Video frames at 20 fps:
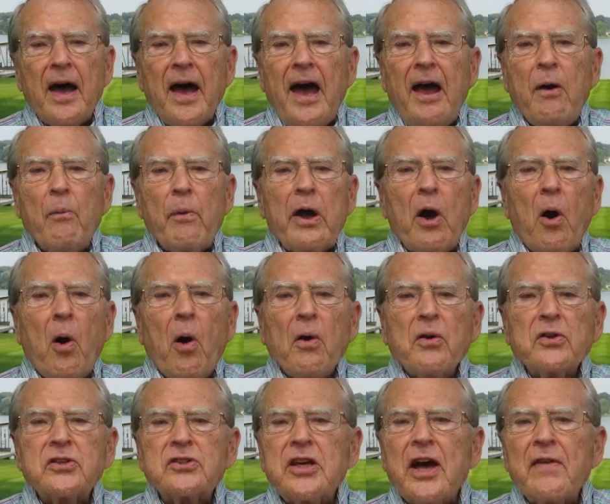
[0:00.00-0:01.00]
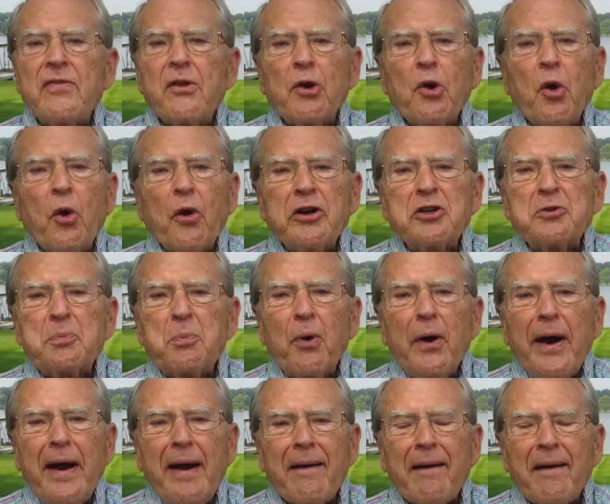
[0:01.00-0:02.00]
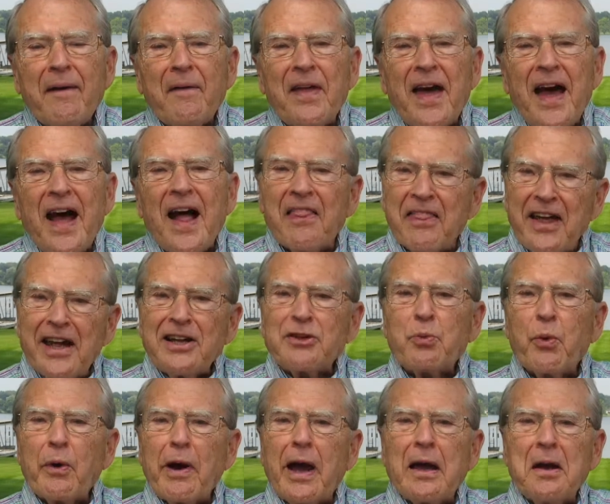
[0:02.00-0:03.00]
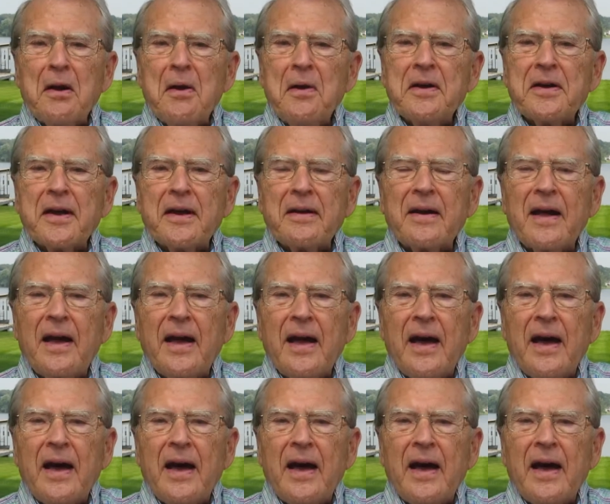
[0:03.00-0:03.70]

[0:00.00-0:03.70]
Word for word: and we all said the Lord's Prayer. That's where I learned it.